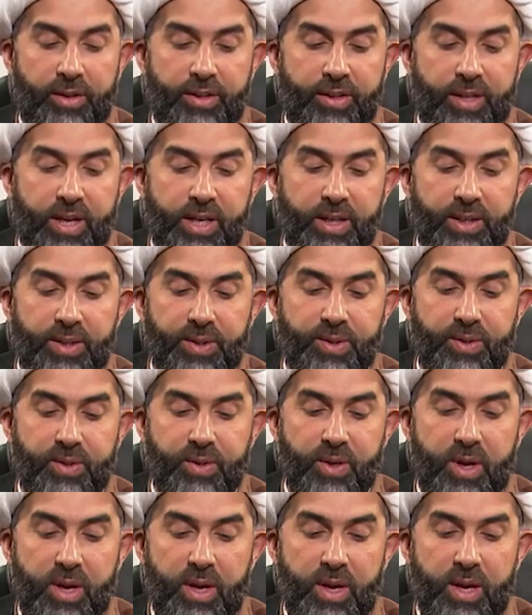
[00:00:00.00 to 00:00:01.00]
things
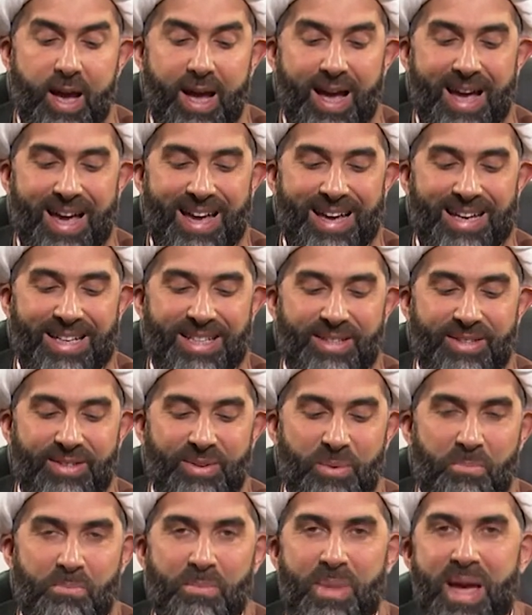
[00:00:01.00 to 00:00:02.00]
and
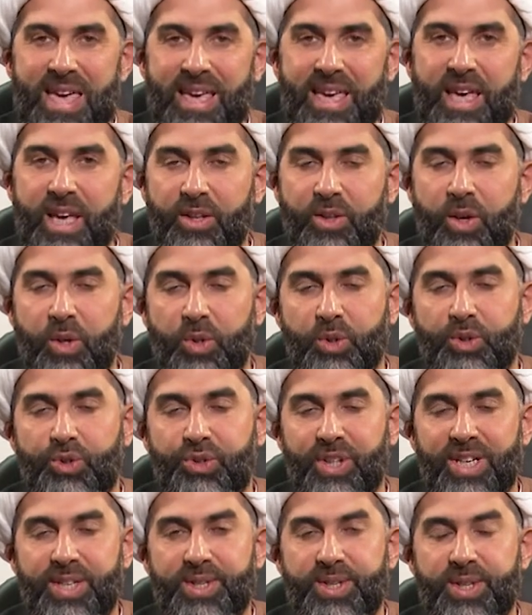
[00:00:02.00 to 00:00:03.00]
making those
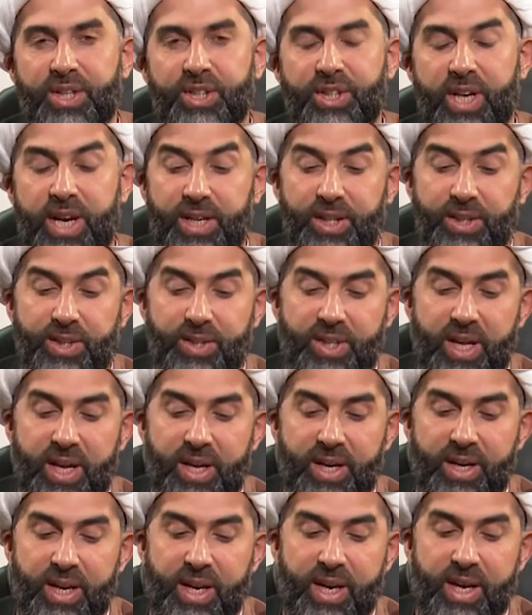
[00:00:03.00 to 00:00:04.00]
drastic changes that
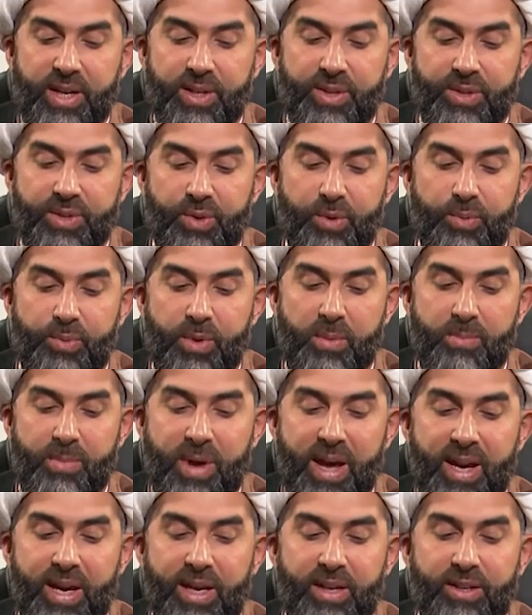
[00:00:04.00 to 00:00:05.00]
need to be
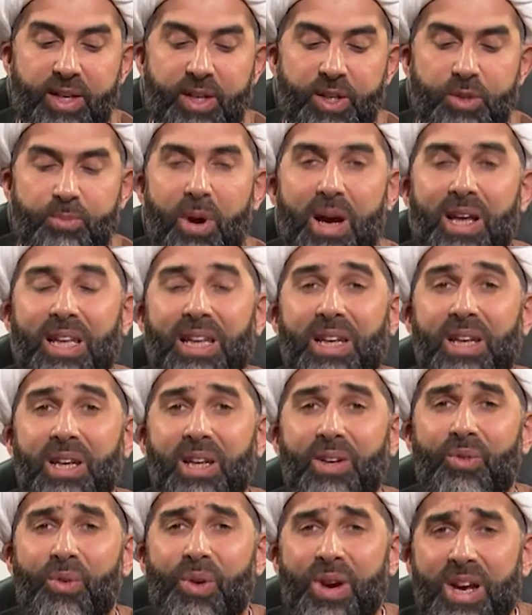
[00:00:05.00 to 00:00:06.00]
made is by
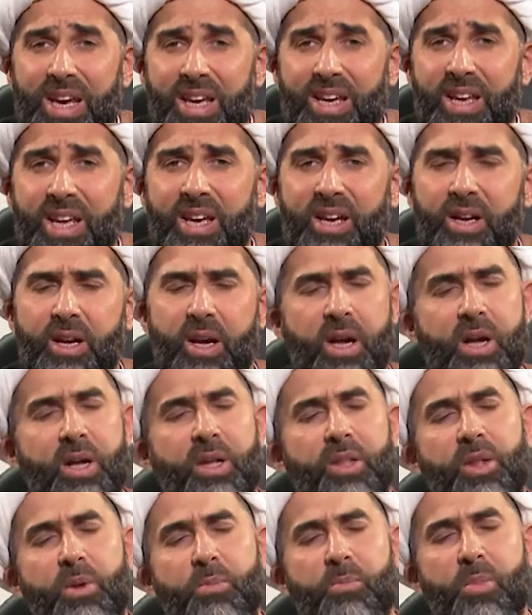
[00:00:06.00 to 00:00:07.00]
reading
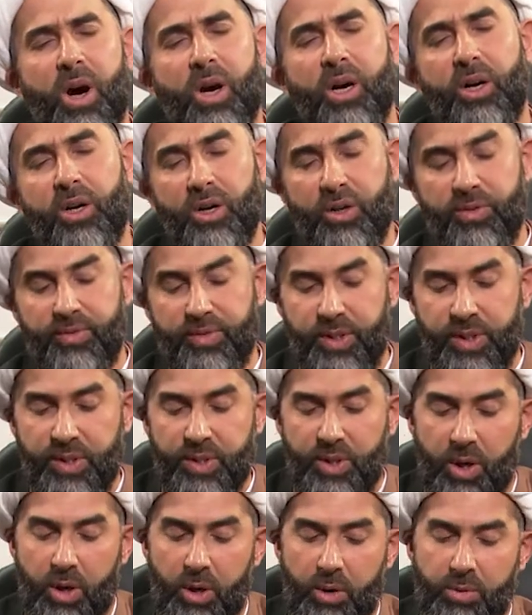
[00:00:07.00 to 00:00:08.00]
the
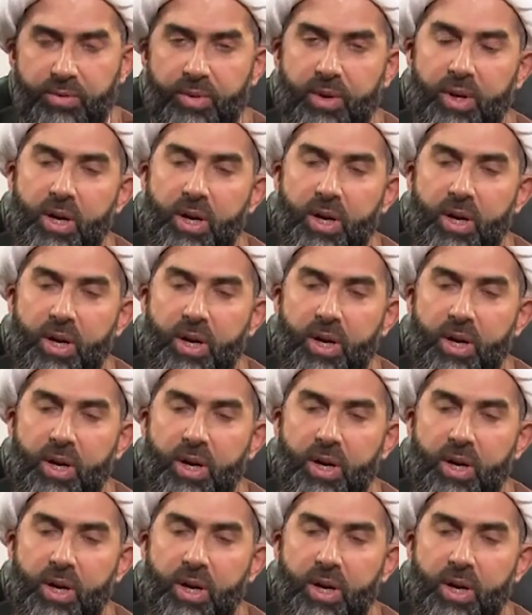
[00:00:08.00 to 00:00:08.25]
biographies of